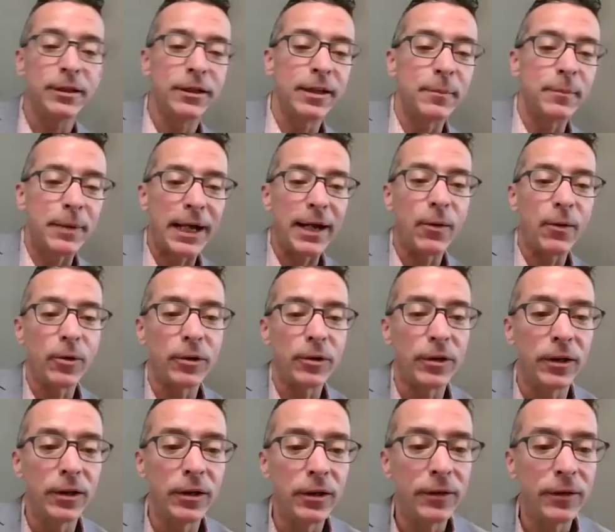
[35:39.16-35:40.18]
the
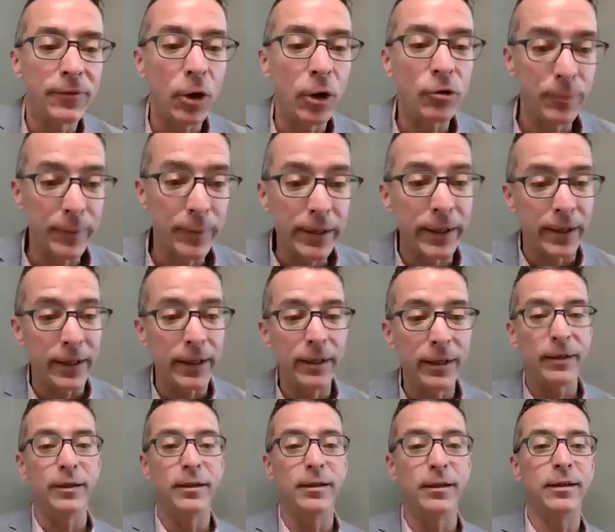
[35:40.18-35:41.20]
power of
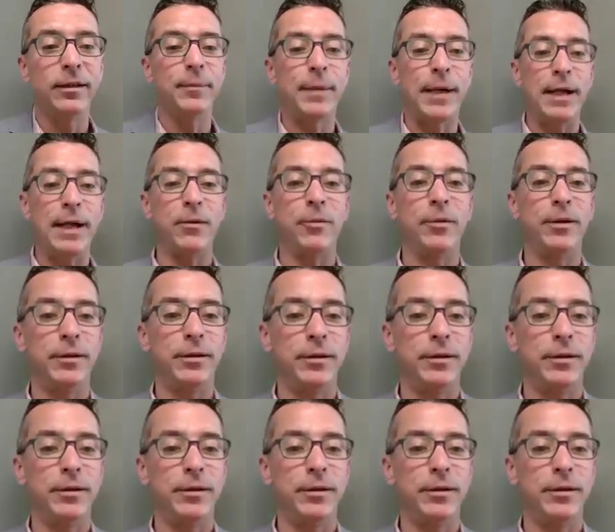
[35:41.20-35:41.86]
coachability, the power,